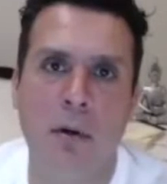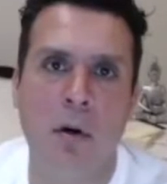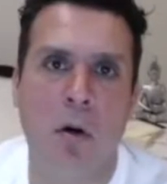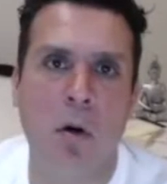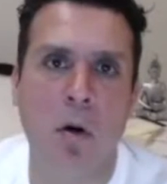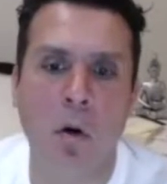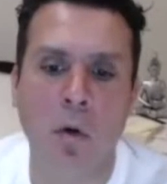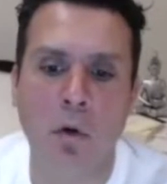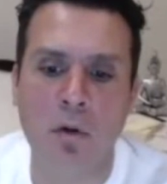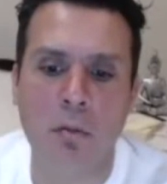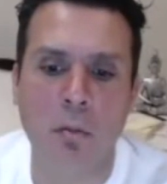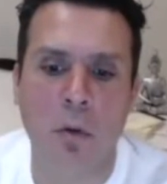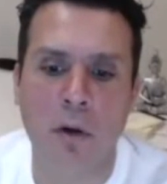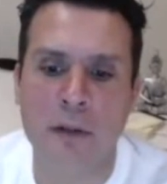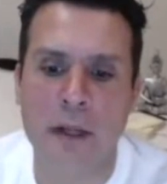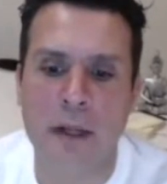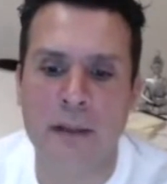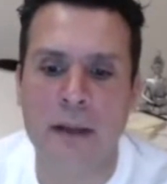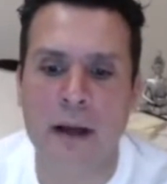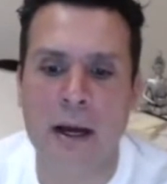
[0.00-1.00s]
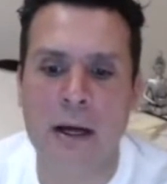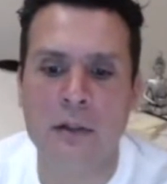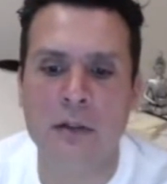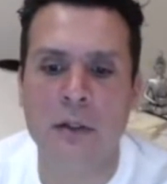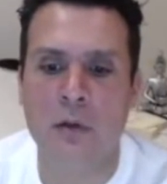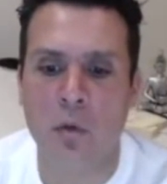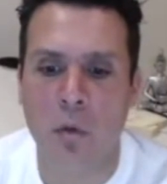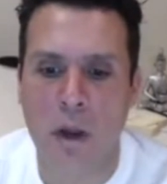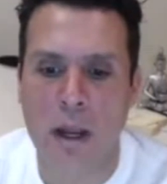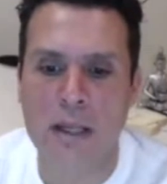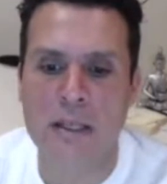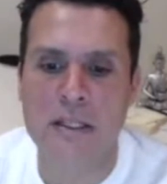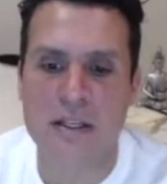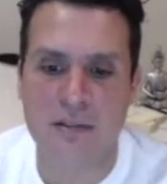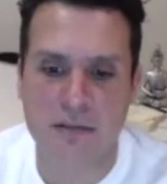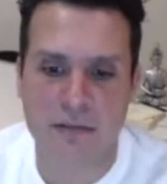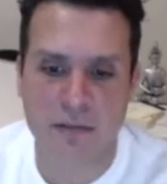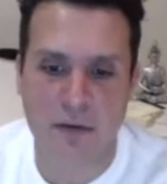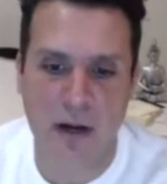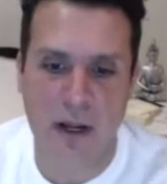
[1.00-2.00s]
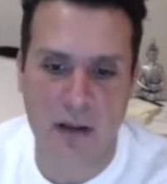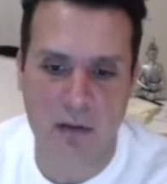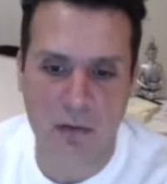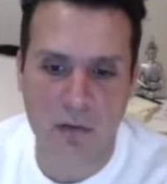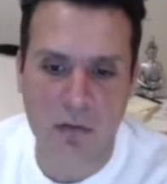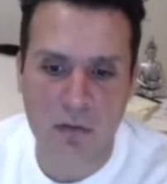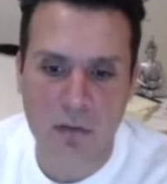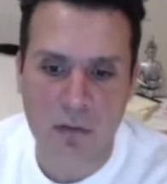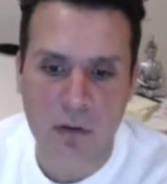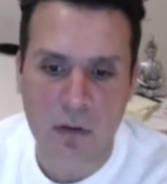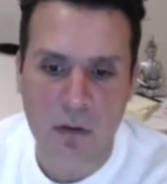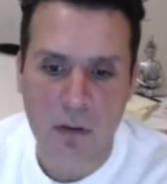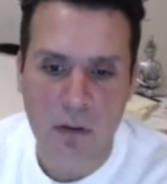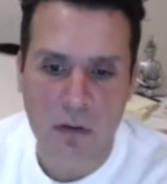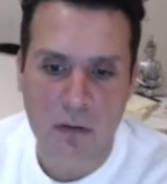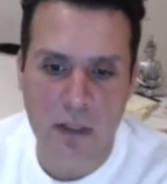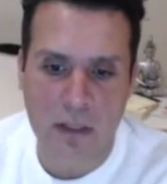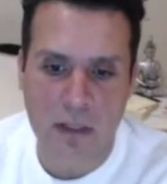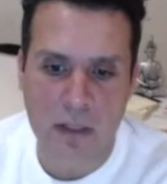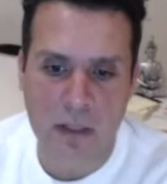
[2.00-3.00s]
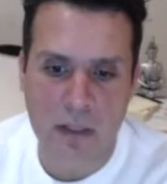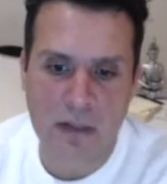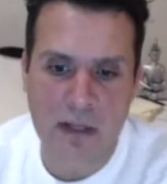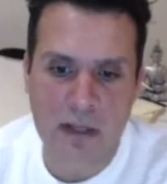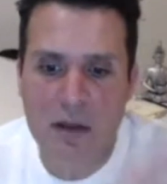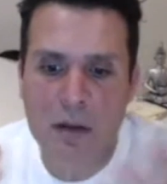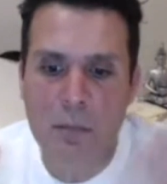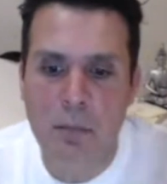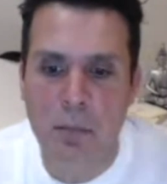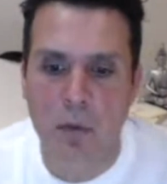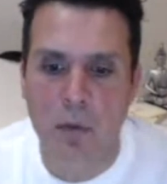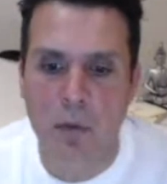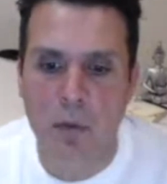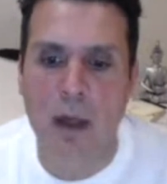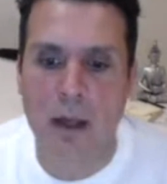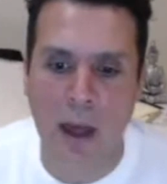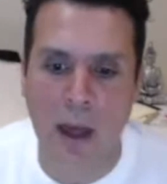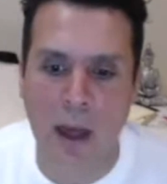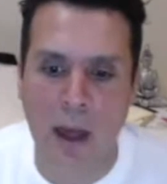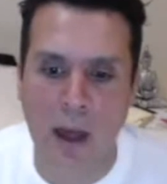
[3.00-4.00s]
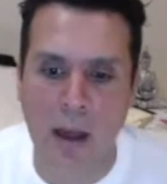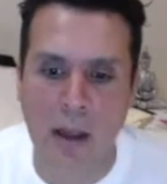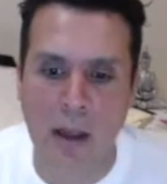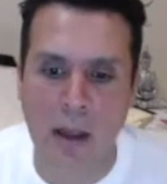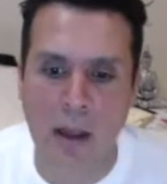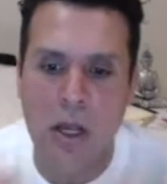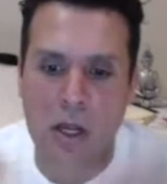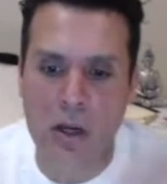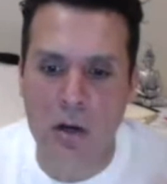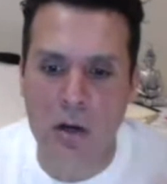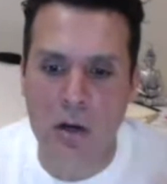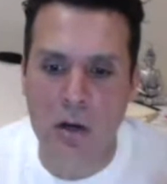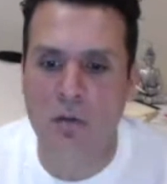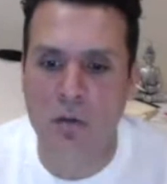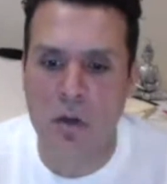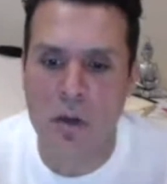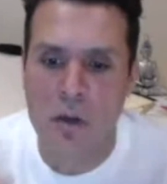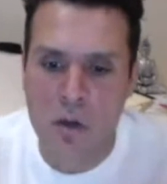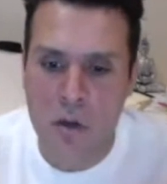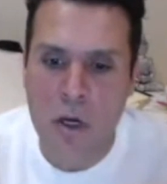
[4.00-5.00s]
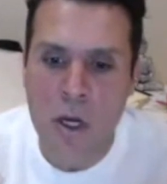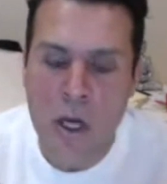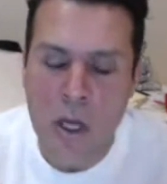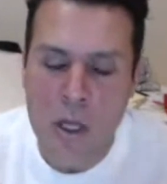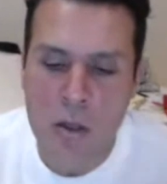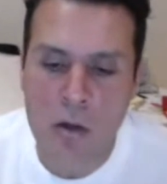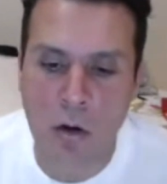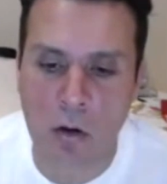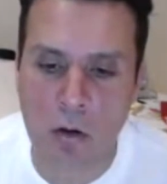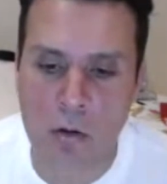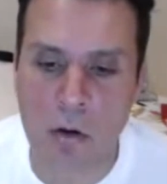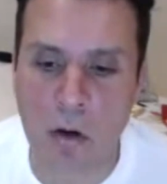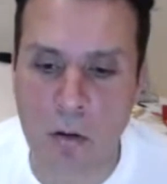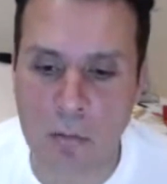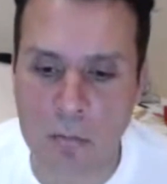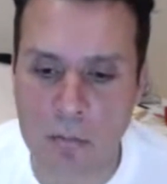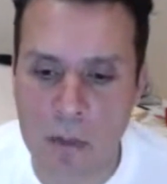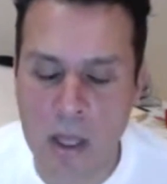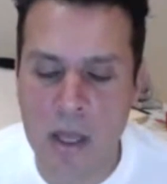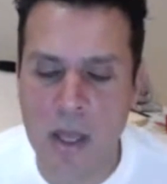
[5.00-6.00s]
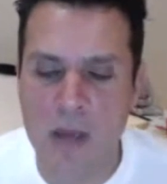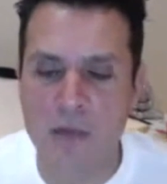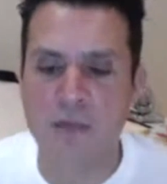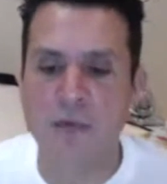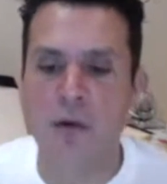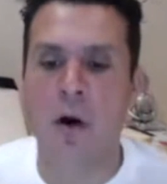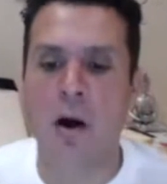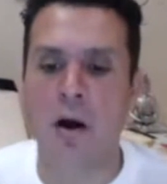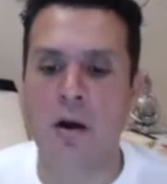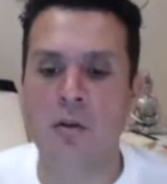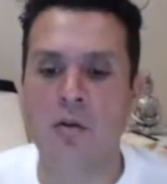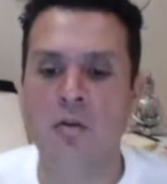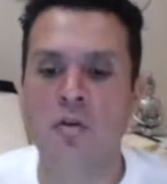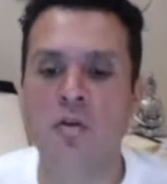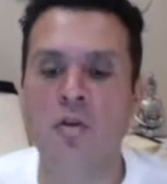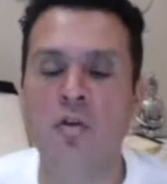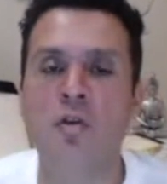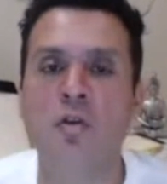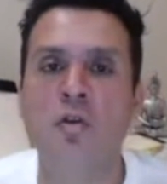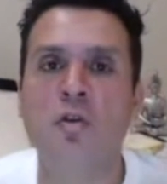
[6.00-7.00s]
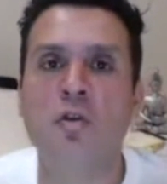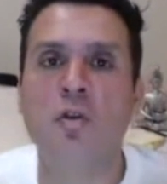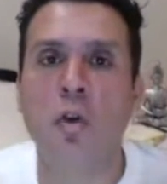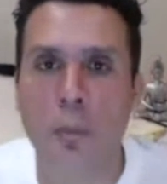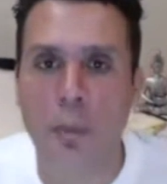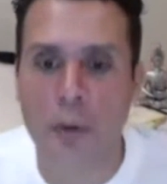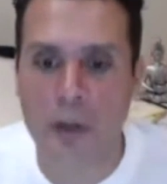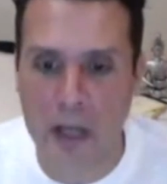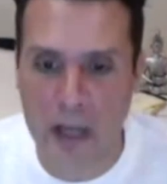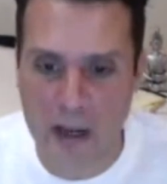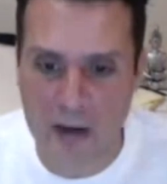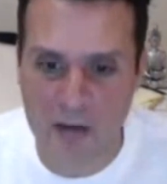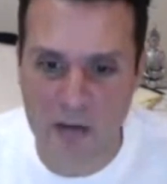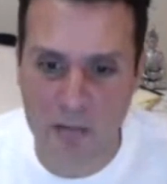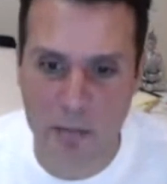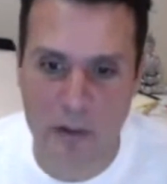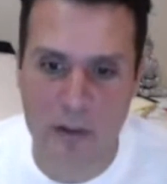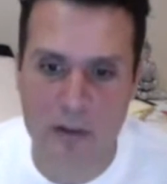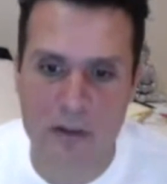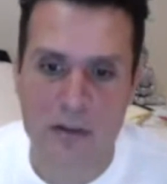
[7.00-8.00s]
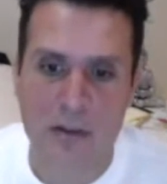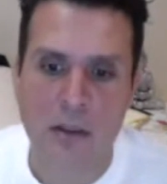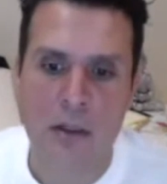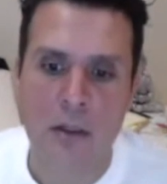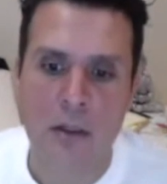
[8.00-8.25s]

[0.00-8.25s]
hold more than 120 friends. But that's simple like that. You cannot. So you, you're, you're, if you're super expert,